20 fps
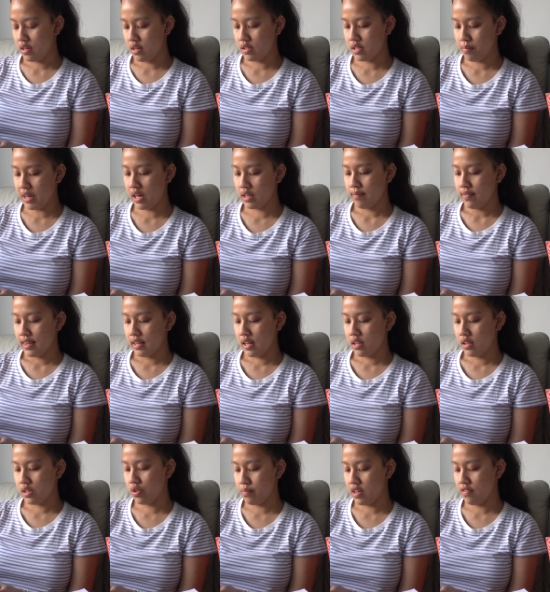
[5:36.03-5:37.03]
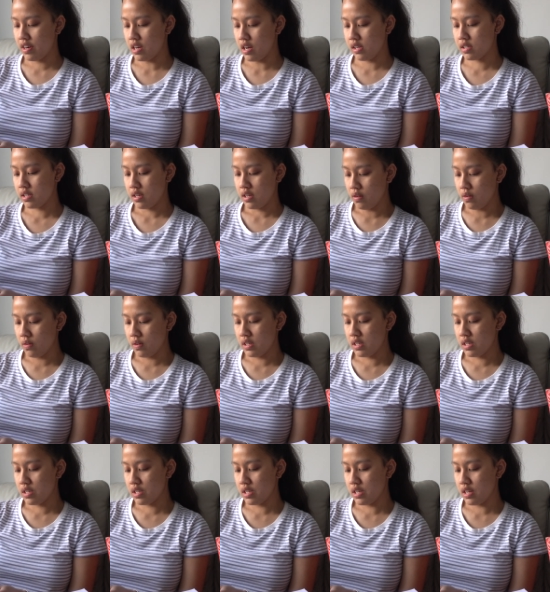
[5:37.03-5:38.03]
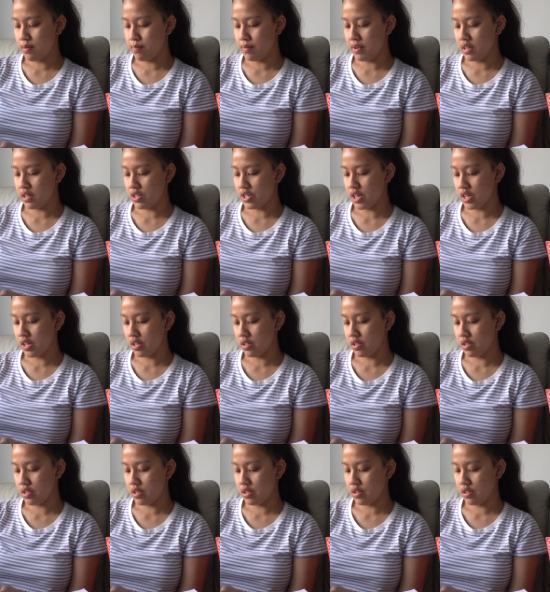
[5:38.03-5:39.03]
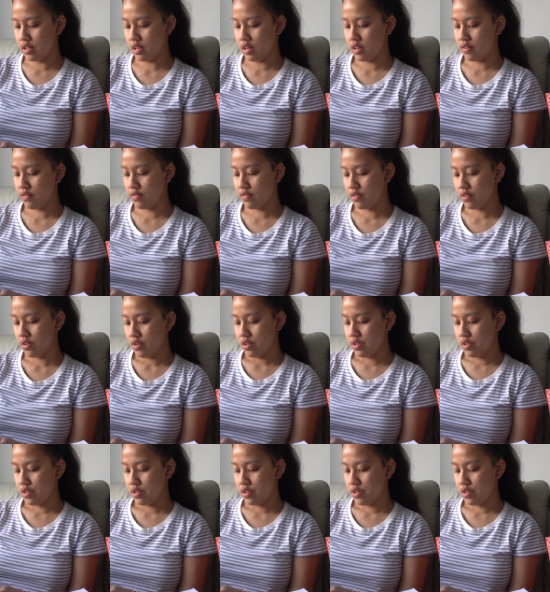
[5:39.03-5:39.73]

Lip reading: Very nice. Always just need a bit of checkers in your life.